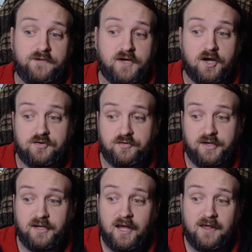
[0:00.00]

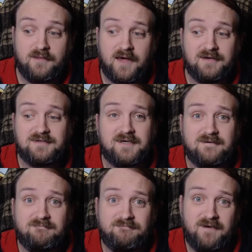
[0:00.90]
country that is
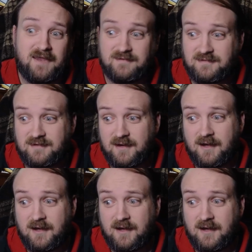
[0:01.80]
convinced